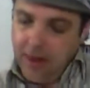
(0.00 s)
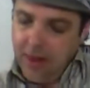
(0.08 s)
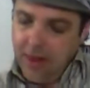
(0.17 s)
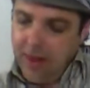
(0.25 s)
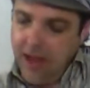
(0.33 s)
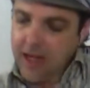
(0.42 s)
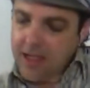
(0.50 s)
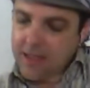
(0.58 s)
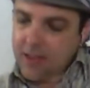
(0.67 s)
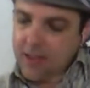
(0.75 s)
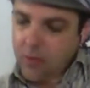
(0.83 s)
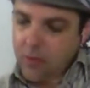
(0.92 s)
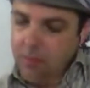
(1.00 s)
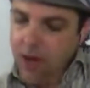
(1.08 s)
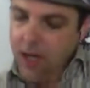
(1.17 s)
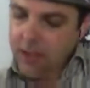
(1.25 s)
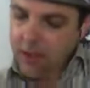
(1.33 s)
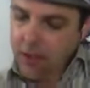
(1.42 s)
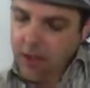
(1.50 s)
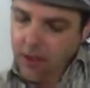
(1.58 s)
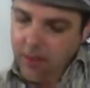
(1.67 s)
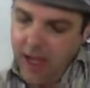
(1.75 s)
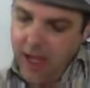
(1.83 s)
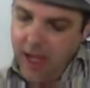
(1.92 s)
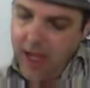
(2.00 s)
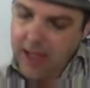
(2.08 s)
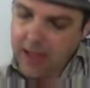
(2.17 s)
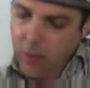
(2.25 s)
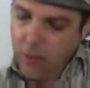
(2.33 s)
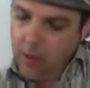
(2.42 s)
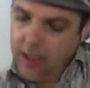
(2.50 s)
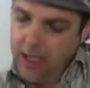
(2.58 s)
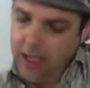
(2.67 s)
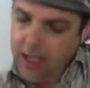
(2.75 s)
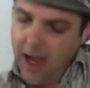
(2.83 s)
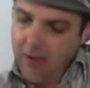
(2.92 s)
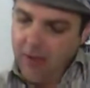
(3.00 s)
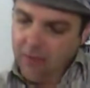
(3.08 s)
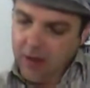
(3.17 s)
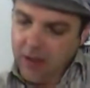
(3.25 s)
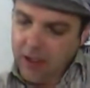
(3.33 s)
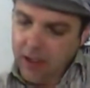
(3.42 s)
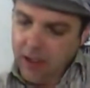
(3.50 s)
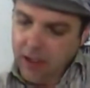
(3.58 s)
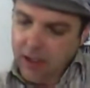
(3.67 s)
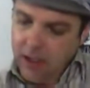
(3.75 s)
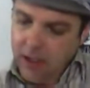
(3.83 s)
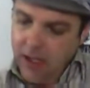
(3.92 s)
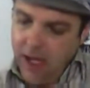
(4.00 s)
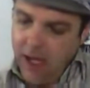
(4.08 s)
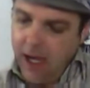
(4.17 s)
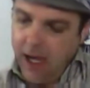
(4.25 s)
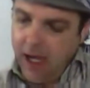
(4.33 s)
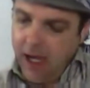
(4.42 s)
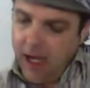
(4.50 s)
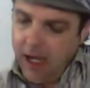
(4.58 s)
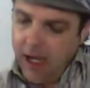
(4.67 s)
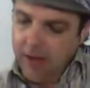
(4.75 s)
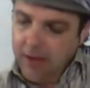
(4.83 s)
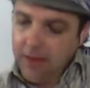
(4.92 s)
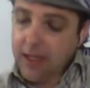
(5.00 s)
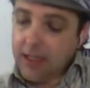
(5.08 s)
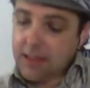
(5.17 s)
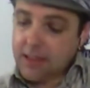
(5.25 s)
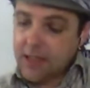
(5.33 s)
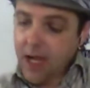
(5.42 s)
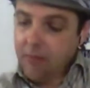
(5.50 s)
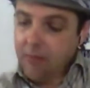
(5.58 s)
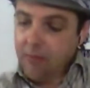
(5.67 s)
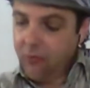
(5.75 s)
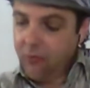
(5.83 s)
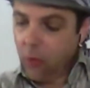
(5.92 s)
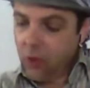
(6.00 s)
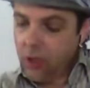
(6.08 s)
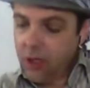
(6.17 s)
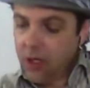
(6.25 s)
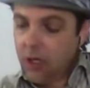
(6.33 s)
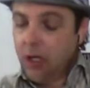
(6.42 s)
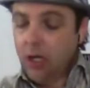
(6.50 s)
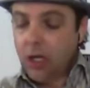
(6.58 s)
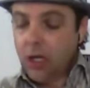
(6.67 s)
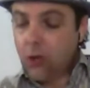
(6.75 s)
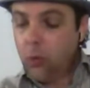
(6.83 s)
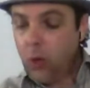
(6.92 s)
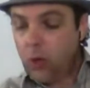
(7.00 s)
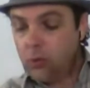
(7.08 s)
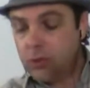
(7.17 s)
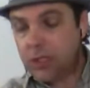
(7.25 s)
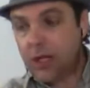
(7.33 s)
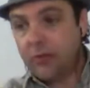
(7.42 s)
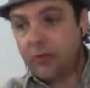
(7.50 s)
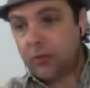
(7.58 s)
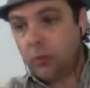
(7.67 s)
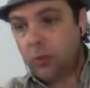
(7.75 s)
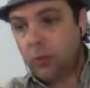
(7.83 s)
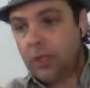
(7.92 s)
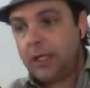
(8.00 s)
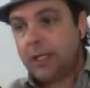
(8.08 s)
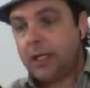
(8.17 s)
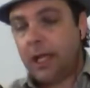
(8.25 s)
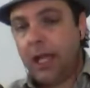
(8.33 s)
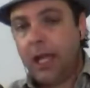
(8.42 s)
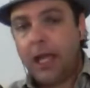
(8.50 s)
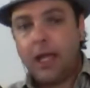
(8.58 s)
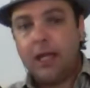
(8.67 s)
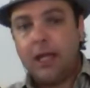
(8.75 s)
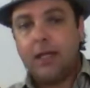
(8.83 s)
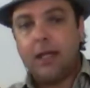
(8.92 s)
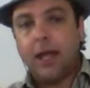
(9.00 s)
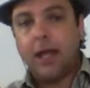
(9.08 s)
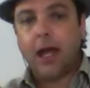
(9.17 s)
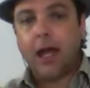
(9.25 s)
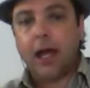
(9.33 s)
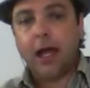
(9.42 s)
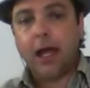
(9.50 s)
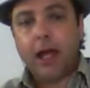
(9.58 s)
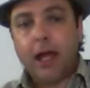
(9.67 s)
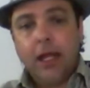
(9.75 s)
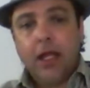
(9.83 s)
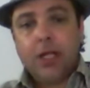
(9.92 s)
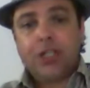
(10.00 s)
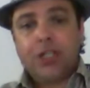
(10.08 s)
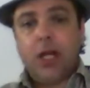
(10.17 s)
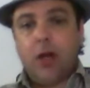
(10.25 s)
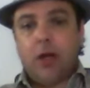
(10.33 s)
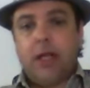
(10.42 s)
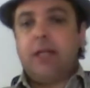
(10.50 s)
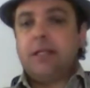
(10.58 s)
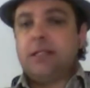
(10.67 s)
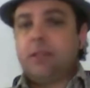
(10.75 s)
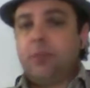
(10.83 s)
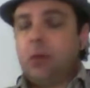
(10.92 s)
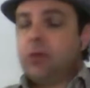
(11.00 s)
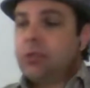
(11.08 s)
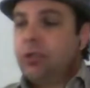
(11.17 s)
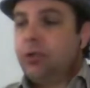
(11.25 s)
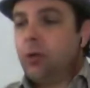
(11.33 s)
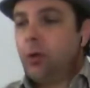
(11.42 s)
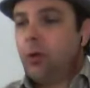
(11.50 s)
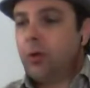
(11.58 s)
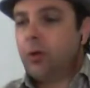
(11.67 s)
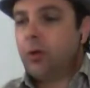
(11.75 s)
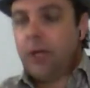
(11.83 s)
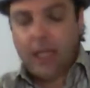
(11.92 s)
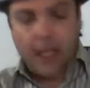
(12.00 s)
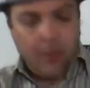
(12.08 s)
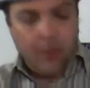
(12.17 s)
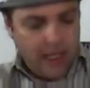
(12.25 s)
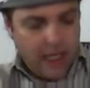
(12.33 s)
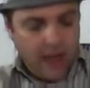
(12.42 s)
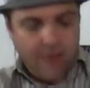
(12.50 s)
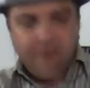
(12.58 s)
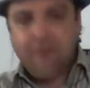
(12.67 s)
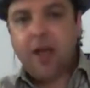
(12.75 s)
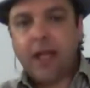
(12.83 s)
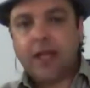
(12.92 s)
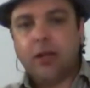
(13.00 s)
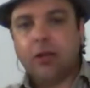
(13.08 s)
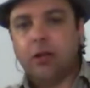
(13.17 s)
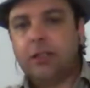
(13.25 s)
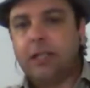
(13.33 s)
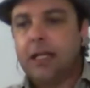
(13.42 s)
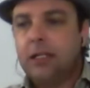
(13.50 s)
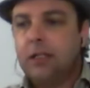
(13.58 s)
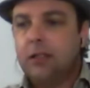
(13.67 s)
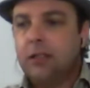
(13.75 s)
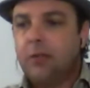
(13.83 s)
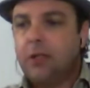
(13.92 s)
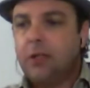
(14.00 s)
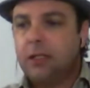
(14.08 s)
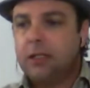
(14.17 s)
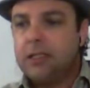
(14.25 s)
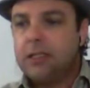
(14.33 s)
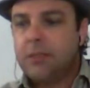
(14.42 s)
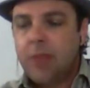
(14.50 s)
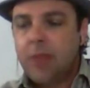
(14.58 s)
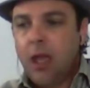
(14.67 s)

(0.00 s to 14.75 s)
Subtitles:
That is a reminder that we have that it is time for quote of the week, and Sherry is supposed to do quote of the week, and we can't find her. Technical difficulties.